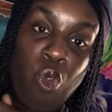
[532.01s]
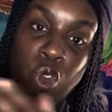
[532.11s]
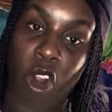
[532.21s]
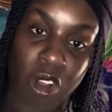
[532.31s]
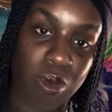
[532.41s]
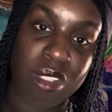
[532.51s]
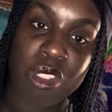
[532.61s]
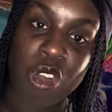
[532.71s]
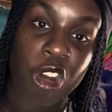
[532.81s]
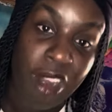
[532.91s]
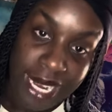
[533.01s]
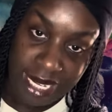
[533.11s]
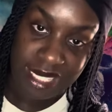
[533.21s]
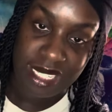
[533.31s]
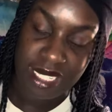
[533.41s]
raw was
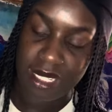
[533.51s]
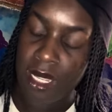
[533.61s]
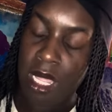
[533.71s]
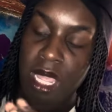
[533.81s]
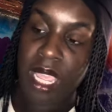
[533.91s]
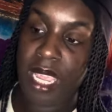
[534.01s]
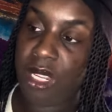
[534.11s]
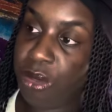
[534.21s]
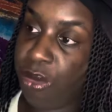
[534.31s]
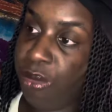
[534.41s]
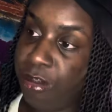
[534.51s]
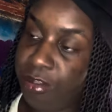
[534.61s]
crazy. Anywho,